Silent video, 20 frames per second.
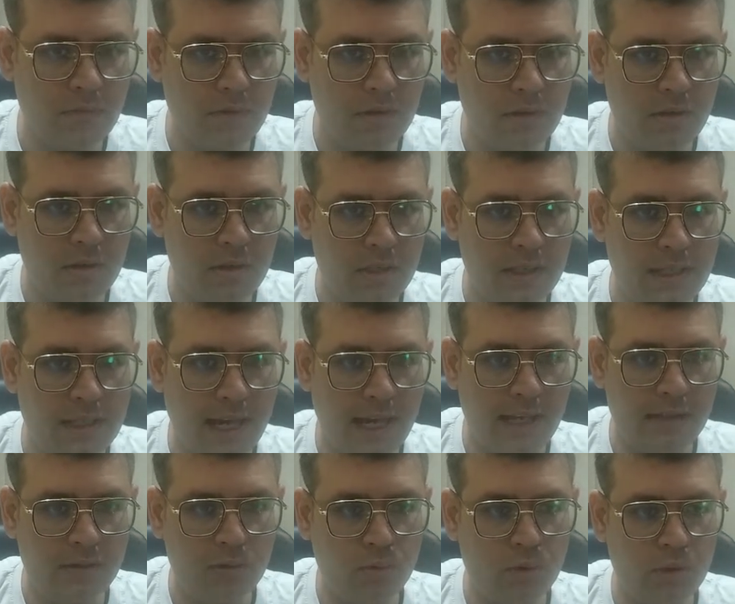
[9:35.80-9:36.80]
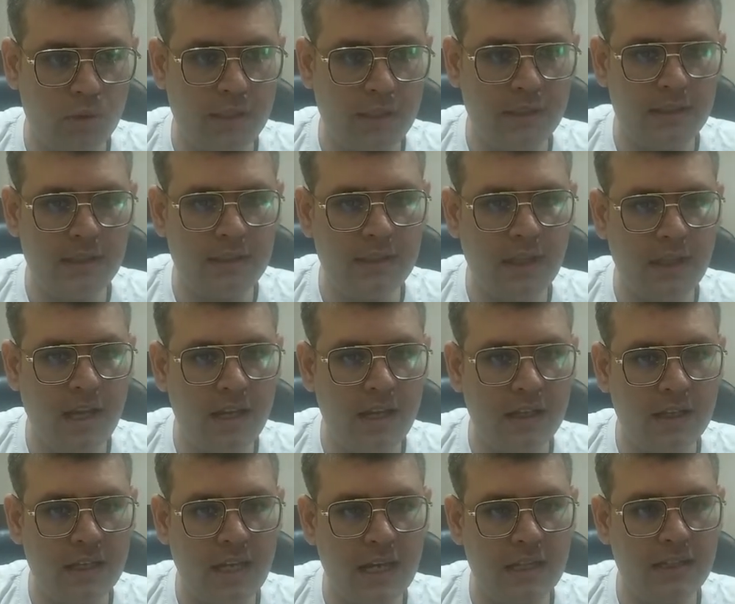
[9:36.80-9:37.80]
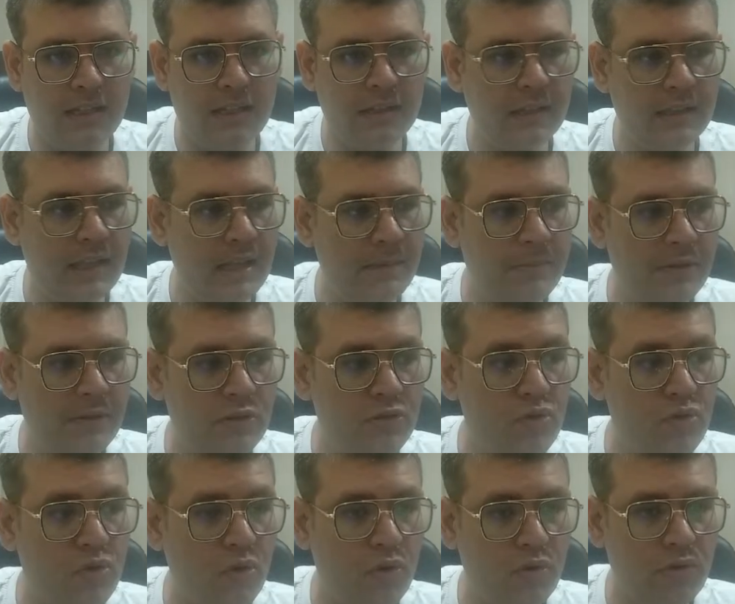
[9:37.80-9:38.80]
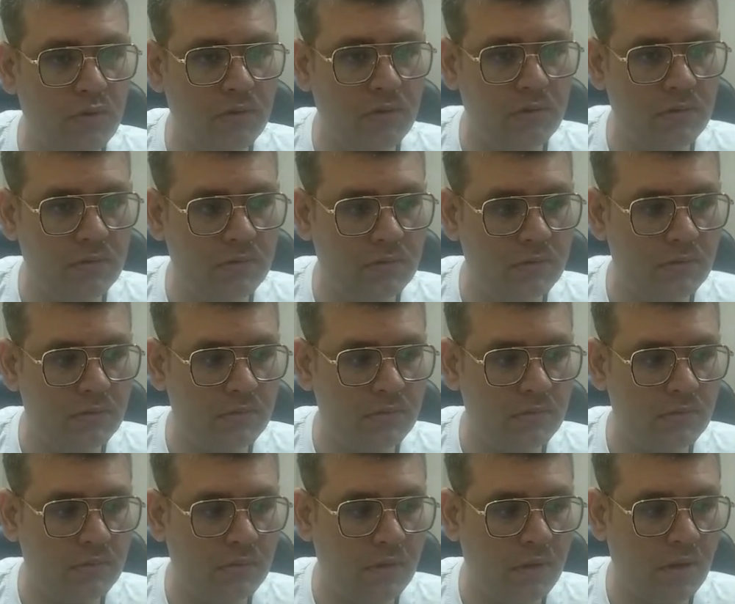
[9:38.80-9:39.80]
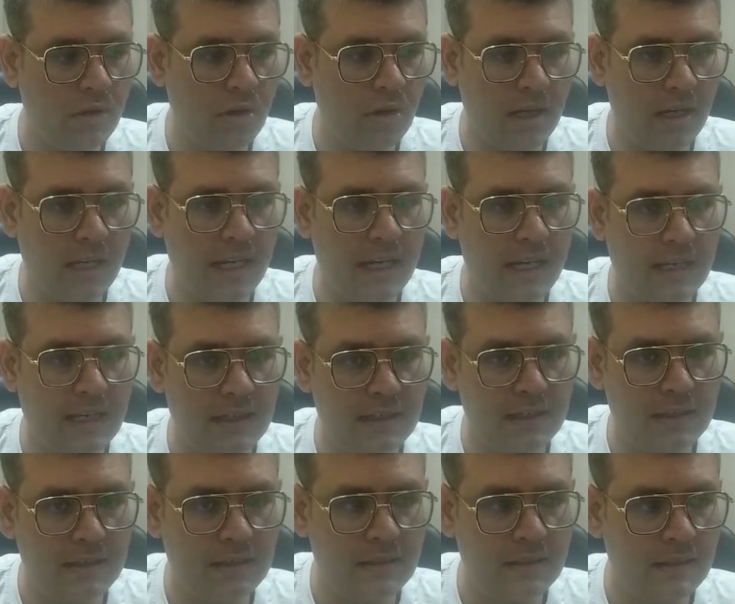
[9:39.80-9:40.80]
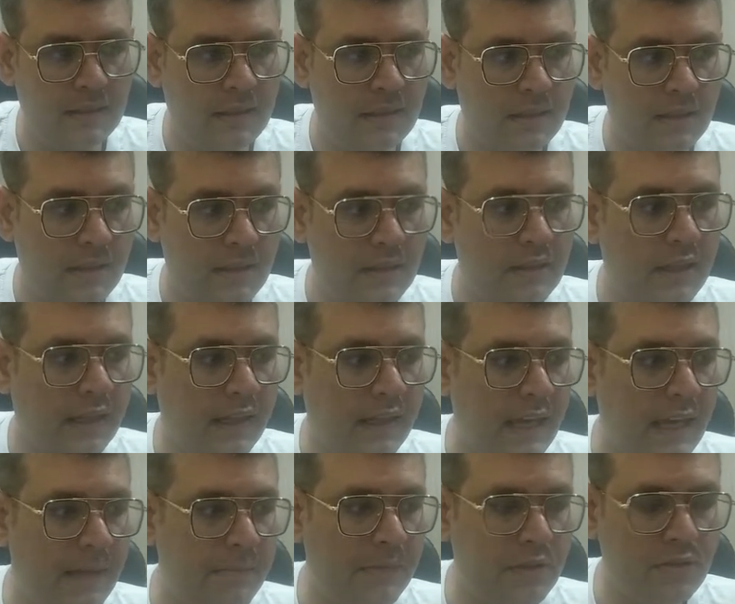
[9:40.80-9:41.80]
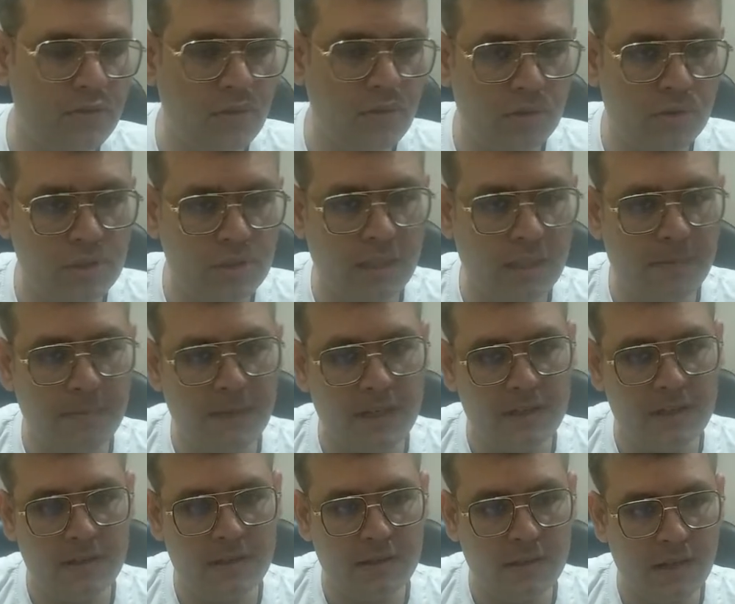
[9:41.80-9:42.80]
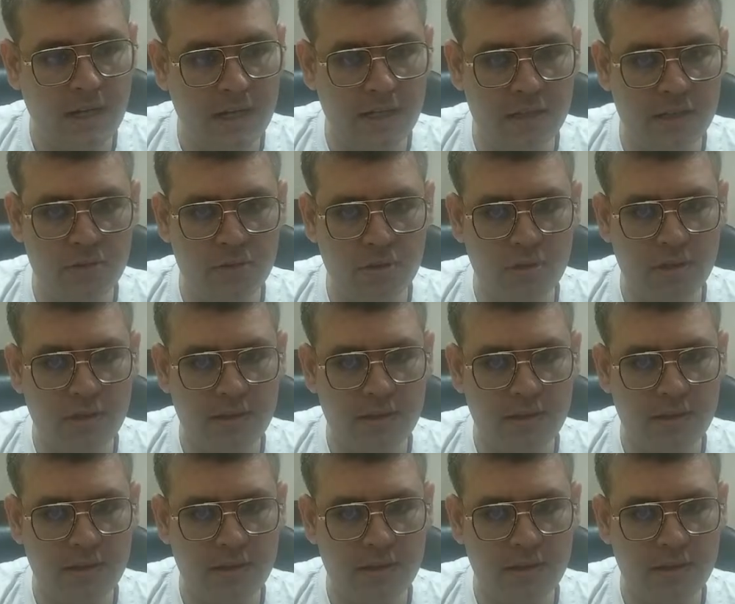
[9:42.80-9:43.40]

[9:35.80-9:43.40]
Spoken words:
Yes. So this game is draw. Okay. The game is draw. Stalemate. Understood?